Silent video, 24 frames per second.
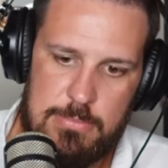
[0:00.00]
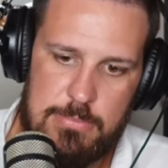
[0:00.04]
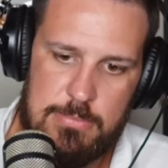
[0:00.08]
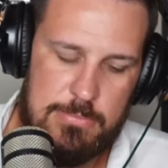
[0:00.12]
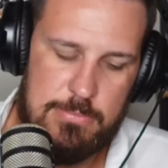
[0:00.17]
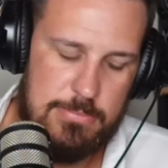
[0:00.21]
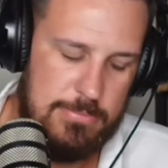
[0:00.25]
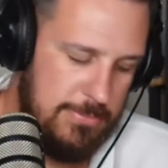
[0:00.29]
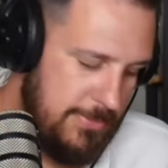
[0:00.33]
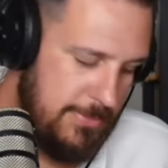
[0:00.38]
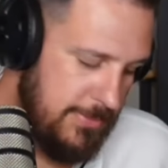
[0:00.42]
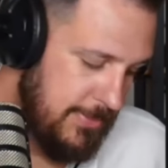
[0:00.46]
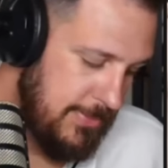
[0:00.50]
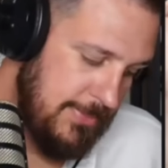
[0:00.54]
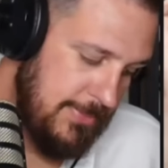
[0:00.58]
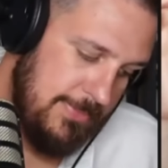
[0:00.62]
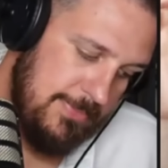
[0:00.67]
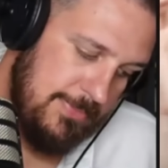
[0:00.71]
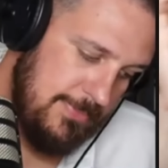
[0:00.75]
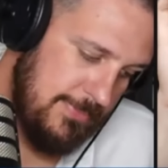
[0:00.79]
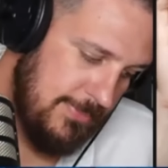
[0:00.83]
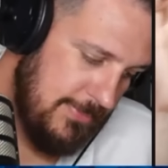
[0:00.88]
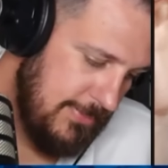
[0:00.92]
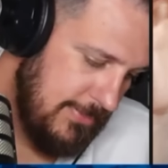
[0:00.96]

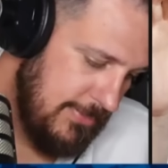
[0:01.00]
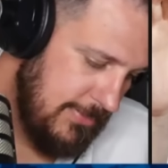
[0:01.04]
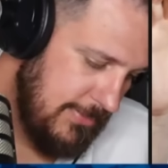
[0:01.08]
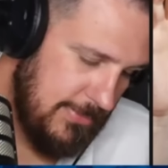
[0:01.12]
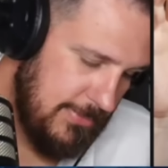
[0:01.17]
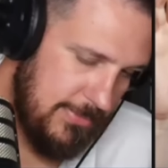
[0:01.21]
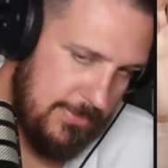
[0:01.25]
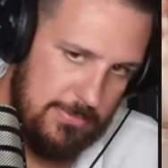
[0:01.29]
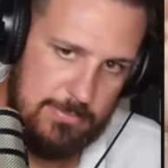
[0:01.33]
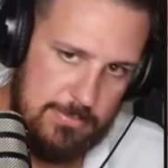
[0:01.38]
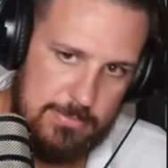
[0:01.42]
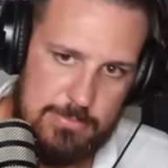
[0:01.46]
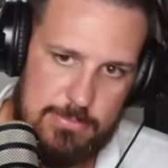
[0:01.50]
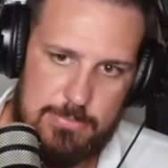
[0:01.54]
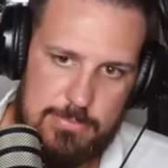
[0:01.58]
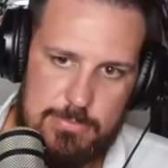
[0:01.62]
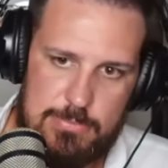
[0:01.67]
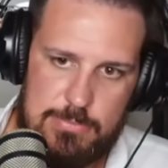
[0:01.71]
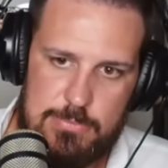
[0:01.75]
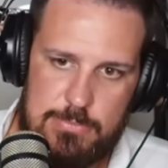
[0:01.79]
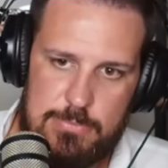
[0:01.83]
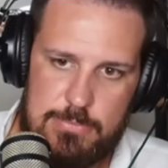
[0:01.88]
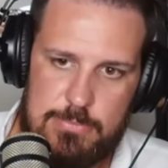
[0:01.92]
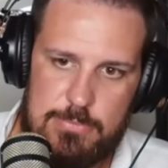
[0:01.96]

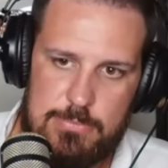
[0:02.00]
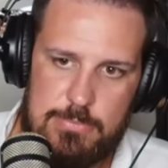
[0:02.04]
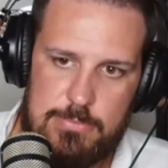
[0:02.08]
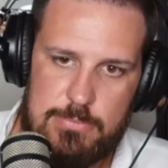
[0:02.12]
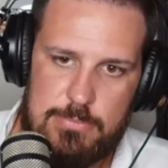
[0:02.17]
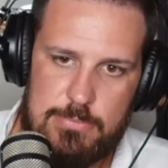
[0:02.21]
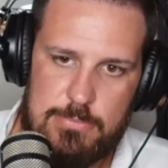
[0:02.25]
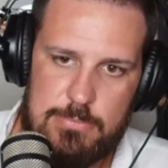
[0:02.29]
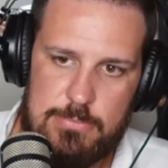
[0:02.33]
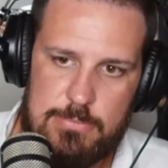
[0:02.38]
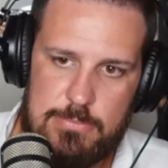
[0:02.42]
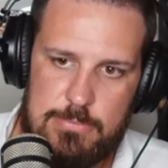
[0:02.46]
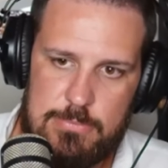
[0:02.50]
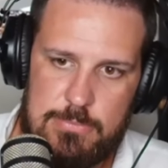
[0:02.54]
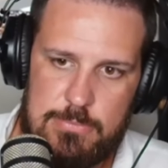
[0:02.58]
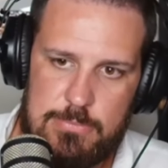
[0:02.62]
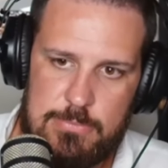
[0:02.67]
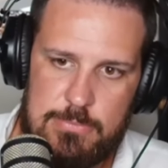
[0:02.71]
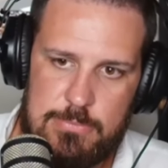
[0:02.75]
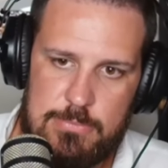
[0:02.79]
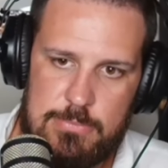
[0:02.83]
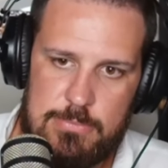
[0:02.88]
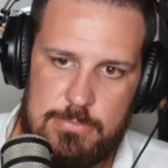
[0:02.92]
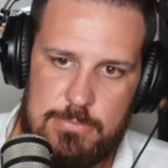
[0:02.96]

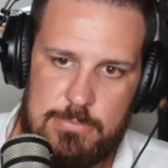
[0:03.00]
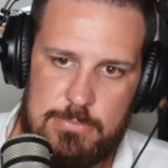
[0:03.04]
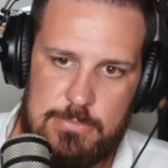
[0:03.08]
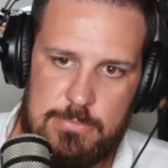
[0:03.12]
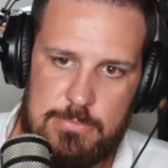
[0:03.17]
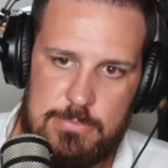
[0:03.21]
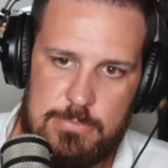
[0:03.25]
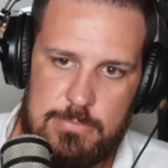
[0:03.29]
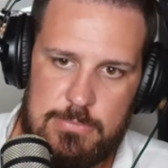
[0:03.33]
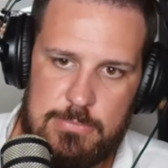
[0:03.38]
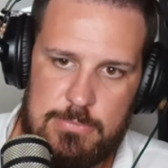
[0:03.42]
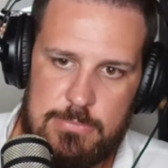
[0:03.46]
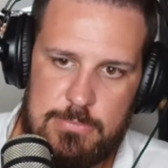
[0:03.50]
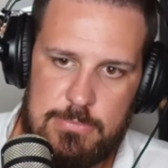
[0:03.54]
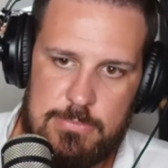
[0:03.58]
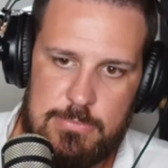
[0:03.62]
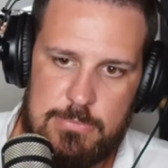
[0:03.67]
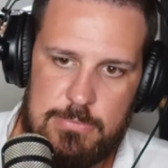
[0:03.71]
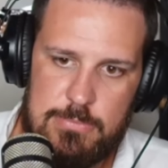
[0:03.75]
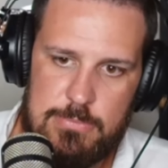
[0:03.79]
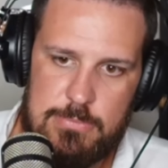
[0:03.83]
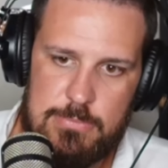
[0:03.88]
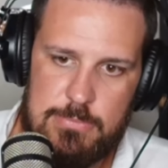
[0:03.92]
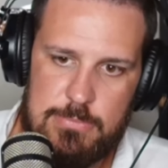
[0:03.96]

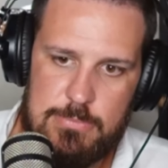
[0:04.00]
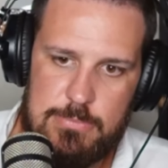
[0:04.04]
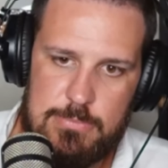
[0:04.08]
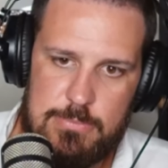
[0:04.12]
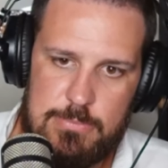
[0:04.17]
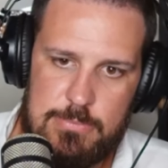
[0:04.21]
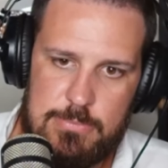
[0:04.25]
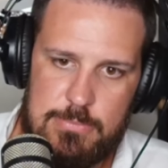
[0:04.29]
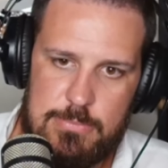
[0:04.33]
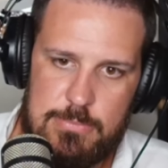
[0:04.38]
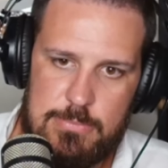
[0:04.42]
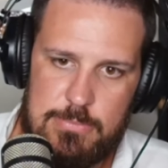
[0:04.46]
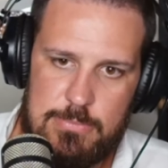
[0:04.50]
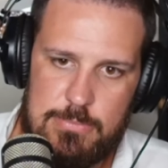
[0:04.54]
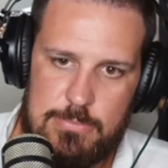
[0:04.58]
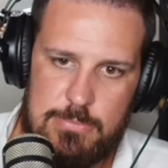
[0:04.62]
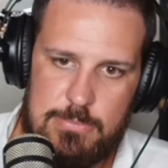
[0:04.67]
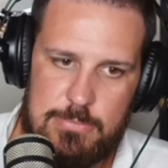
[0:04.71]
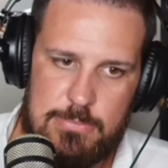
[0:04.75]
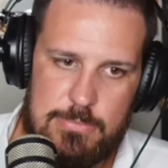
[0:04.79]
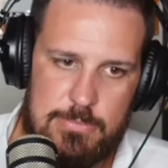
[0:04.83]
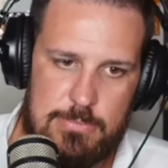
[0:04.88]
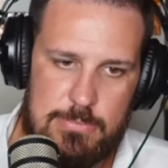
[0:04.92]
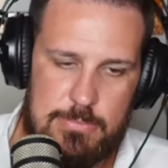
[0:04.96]

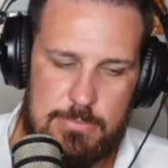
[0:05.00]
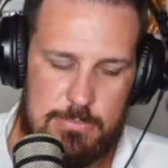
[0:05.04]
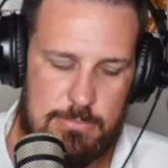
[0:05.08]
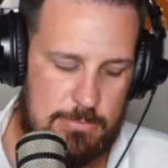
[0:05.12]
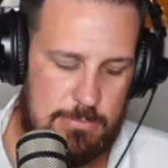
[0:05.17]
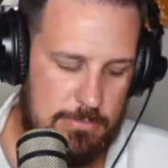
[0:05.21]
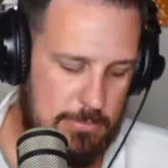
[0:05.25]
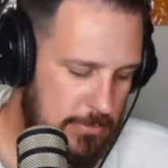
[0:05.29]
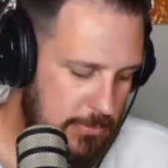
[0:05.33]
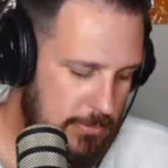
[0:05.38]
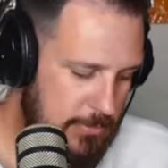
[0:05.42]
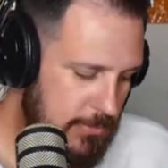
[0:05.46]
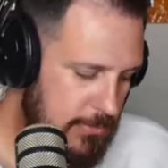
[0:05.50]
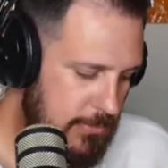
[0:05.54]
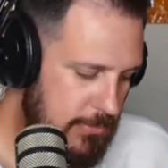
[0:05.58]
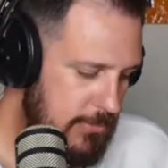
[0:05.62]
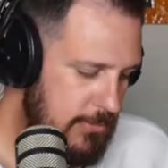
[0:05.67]
The person shown says nothing.